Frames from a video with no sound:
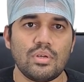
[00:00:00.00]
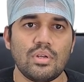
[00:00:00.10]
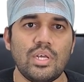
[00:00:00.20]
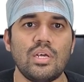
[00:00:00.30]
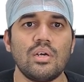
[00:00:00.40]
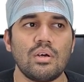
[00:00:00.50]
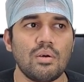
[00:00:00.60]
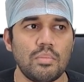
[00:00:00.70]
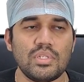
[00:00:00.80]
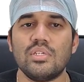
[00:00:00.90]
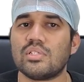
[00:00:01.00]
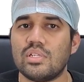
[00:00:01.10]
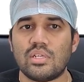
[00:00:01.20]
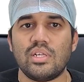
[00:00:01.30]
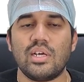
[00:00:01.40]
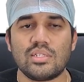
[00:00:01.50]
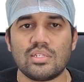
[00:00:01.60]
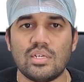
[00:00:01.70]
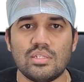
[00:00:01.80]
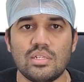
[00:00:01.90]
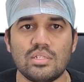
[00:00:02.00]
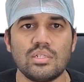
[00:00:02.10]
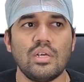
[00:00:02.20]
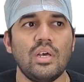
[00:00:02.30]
like muscle strengthening exercises,